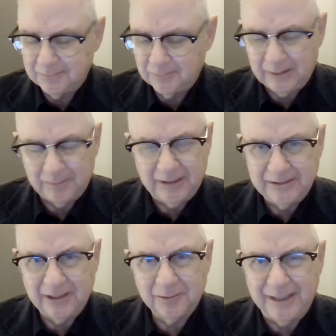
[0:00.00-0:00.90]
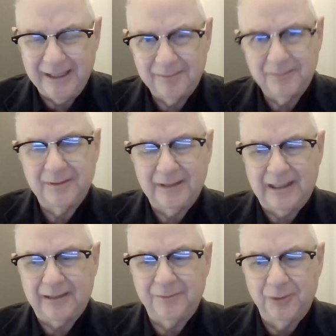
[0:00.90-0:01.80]
Well, a young man
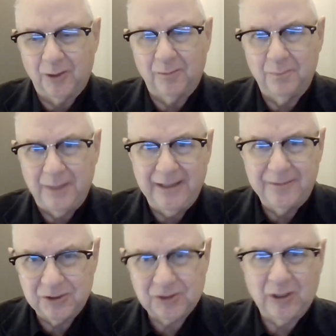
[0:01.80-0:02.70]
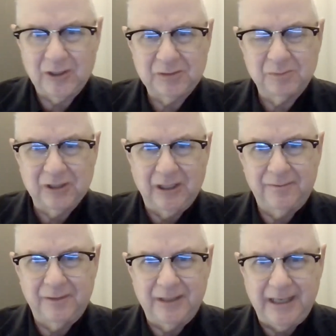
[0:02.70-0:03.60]
out of Europe may have just cost
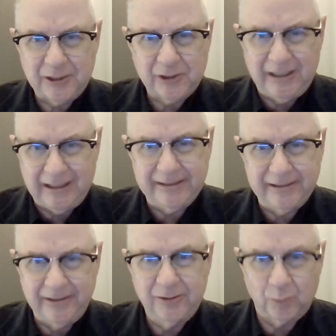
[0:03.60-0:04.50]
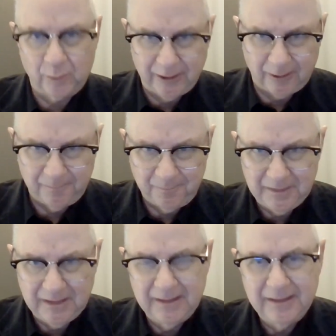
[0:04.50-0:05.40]
himself a National Hockey League career.
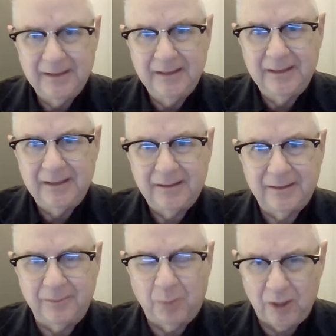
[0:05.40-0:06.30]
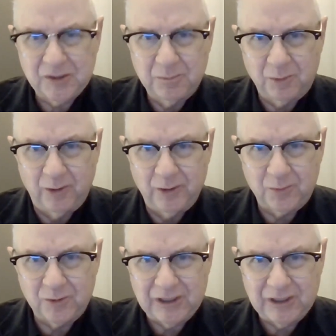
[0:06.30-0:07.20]
The Boston Bruins
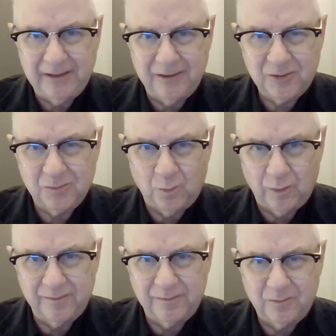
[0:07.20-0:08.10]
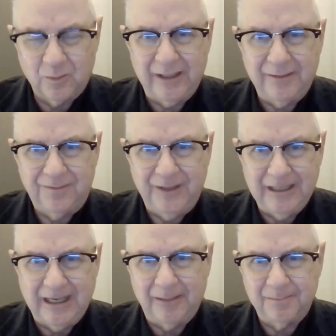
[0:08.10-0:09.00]
were signing this one great
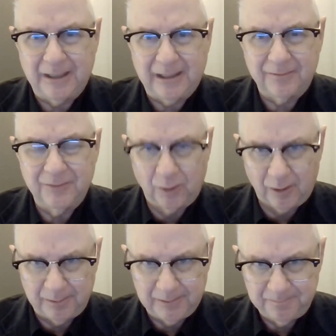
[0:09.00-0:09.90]
phenom out of Europe.